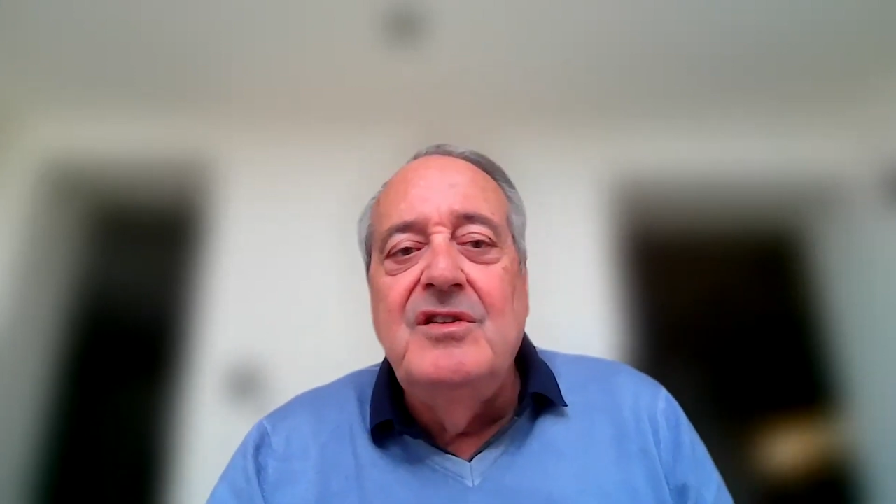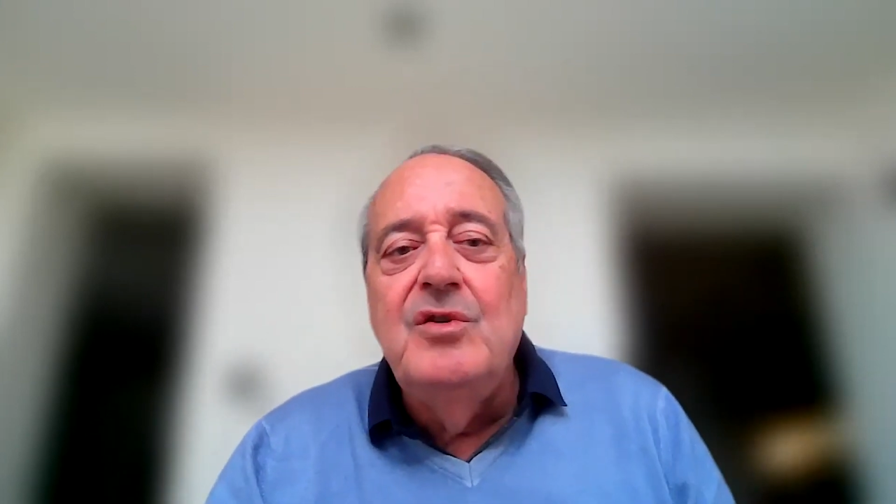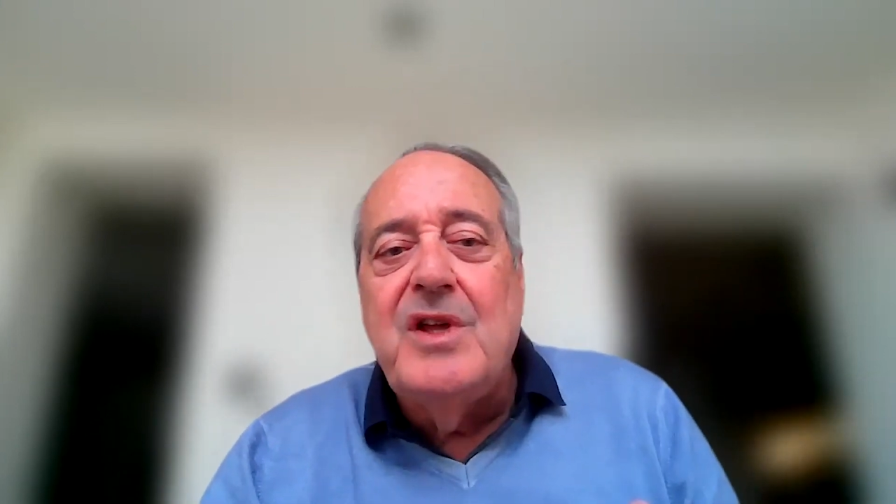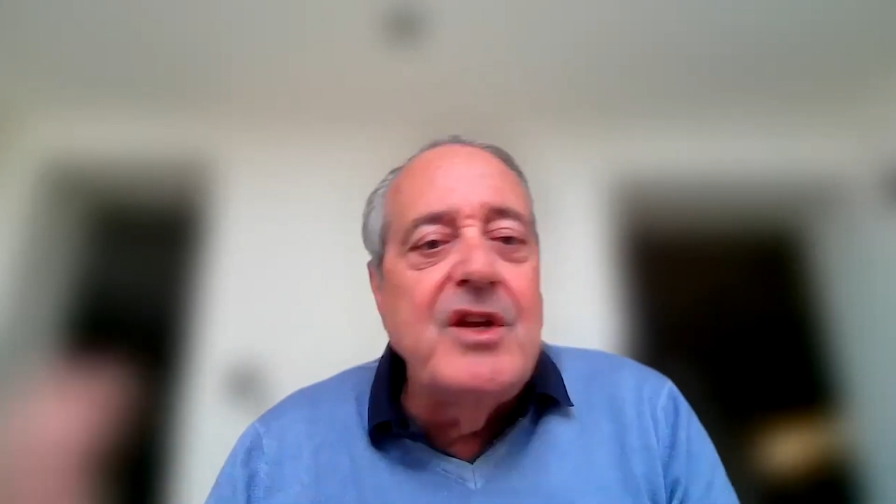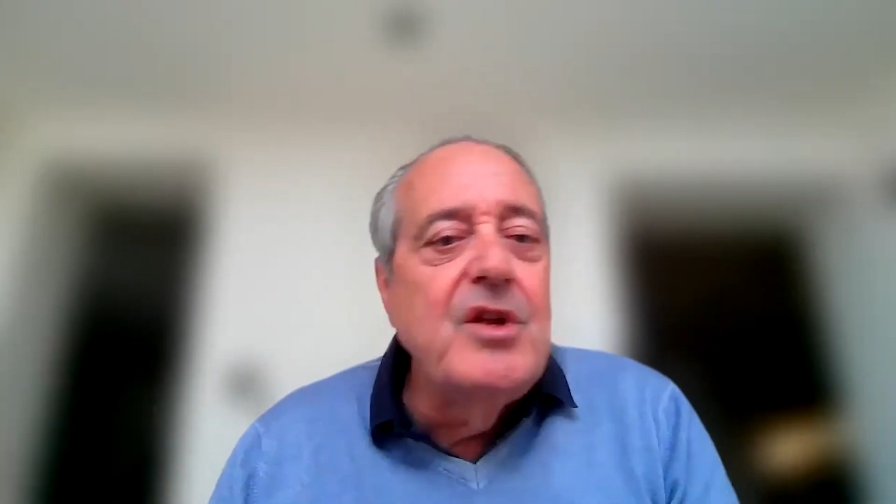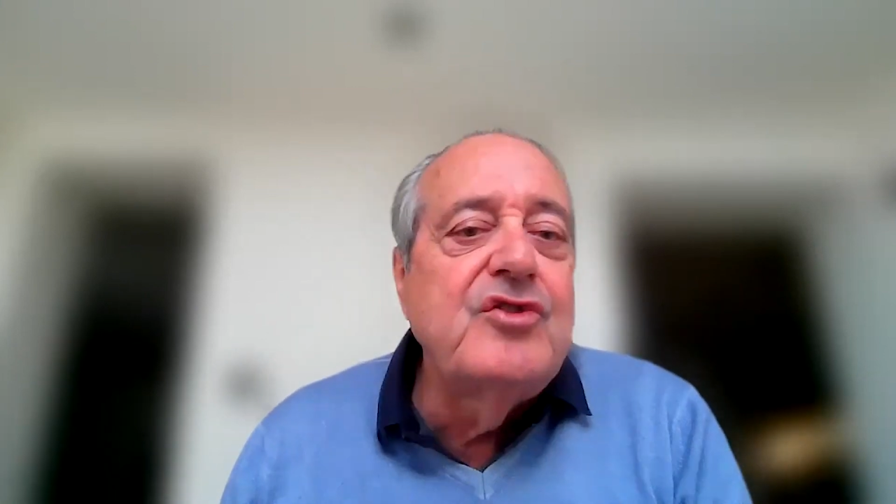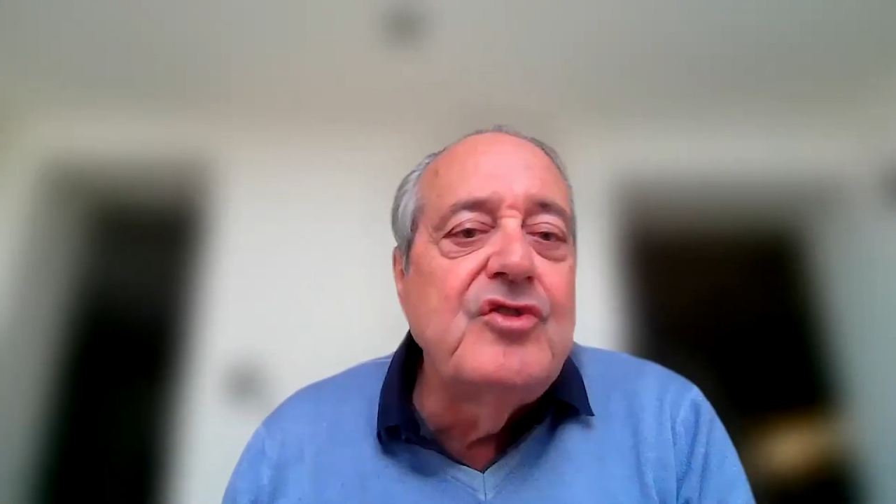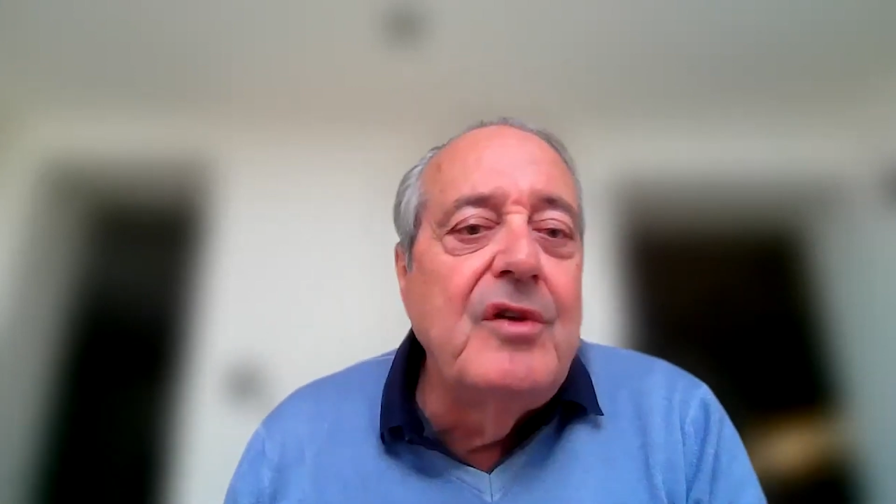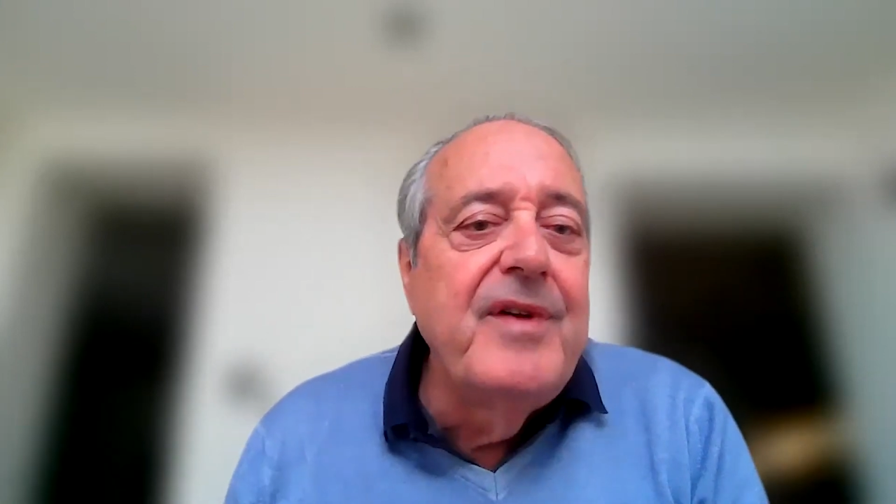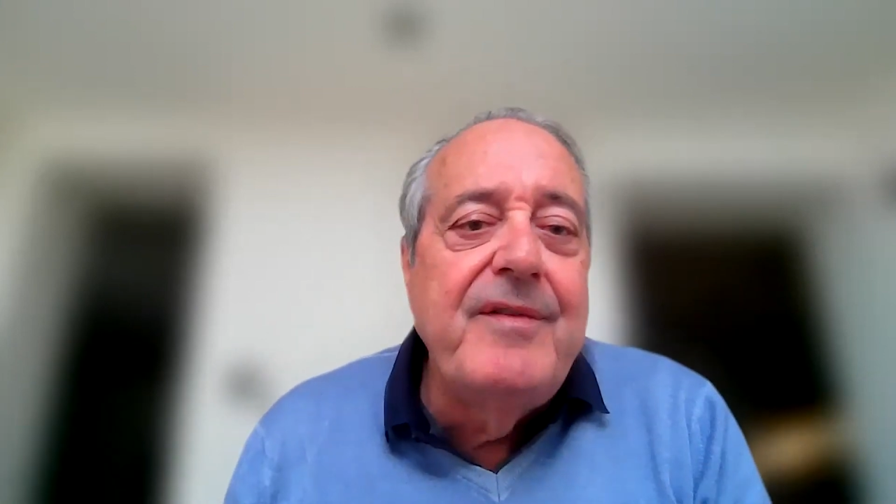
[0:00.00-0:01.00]
you cannot
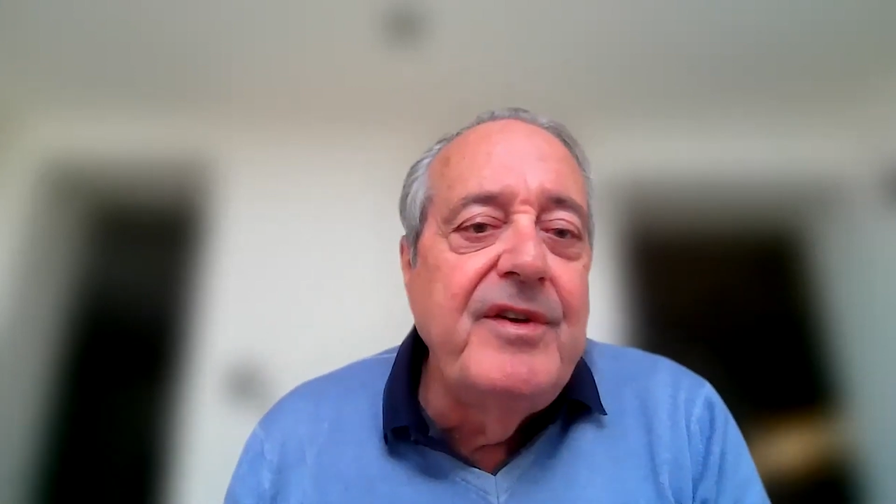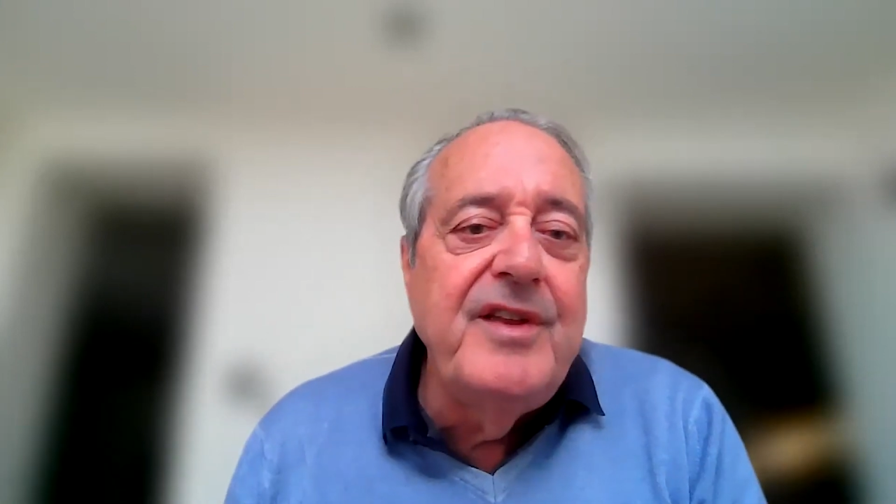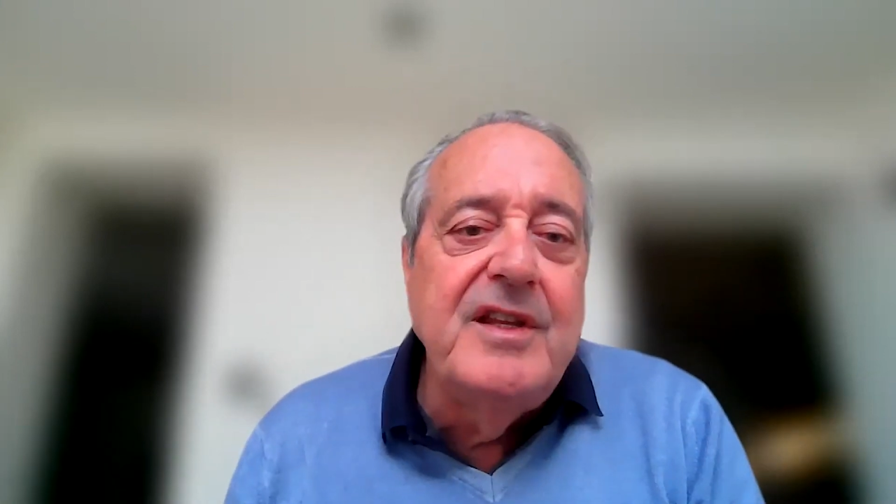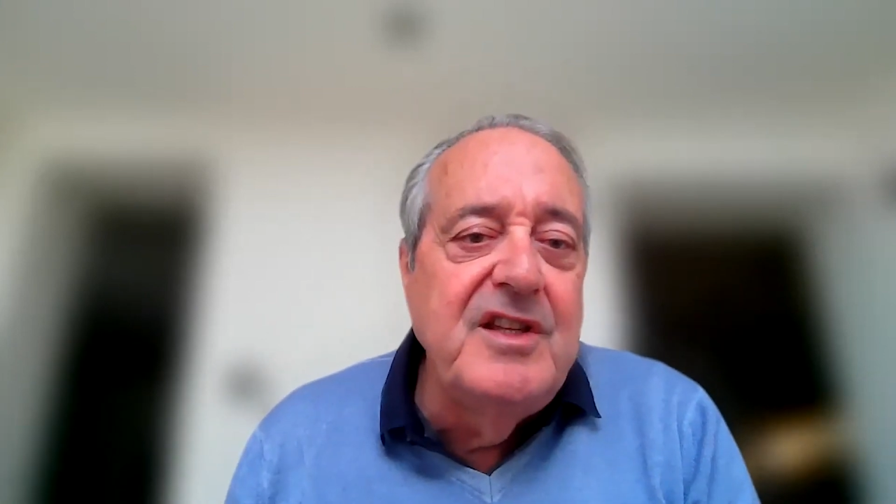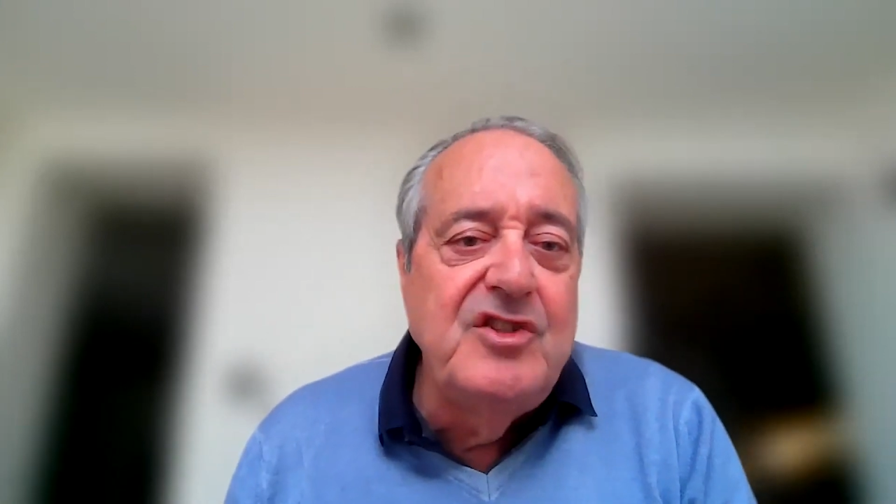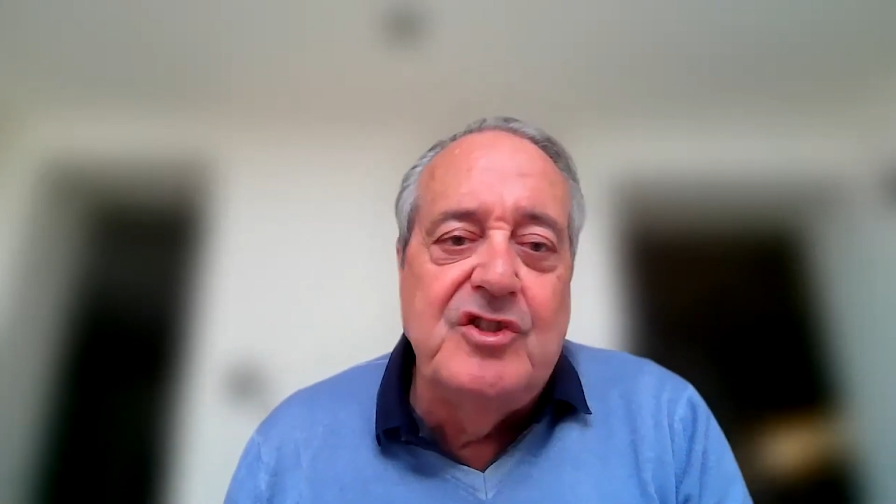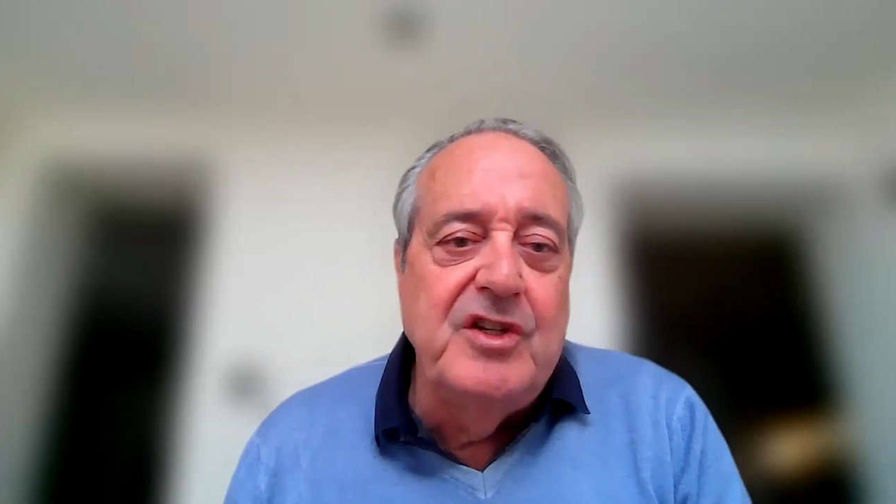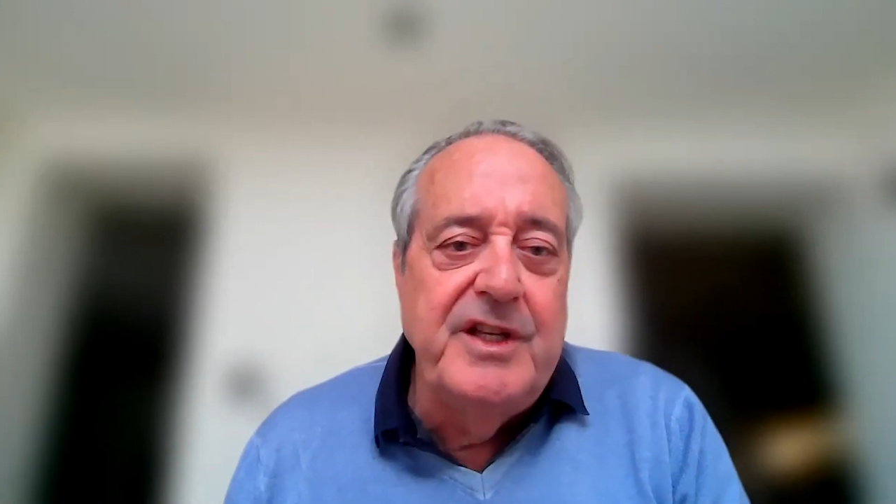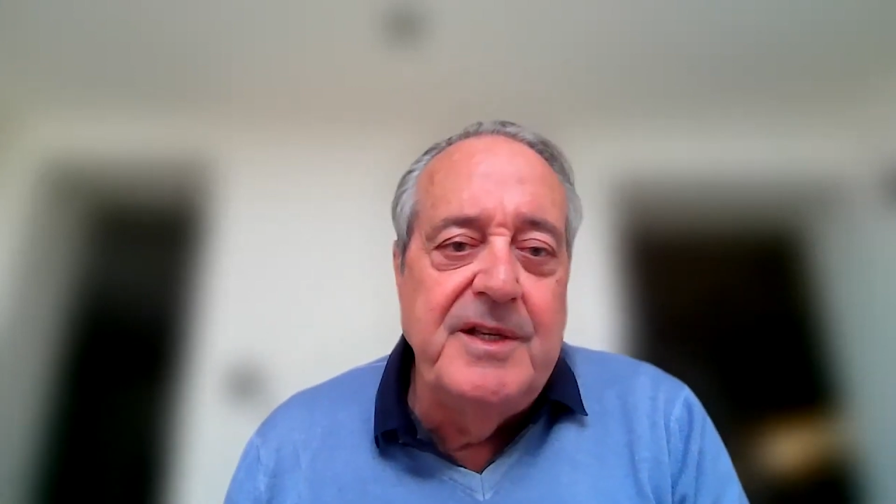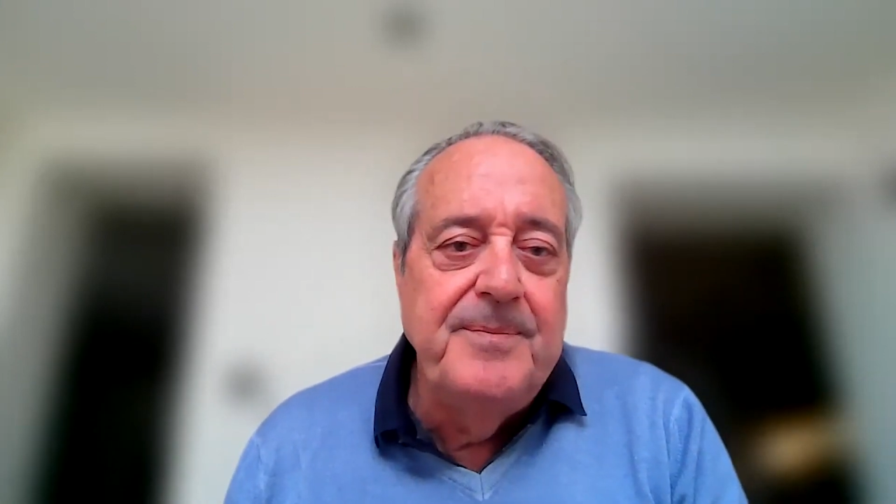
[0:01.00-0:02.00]
solve everything
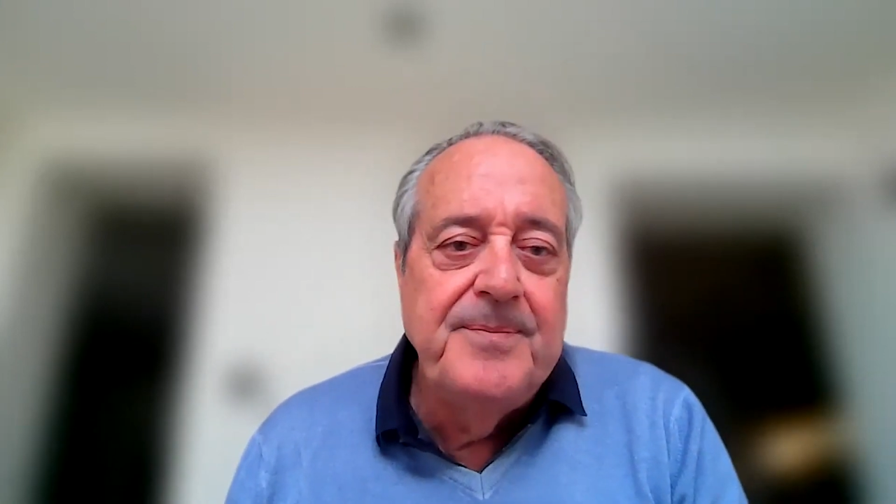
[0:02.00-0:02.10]
digitally.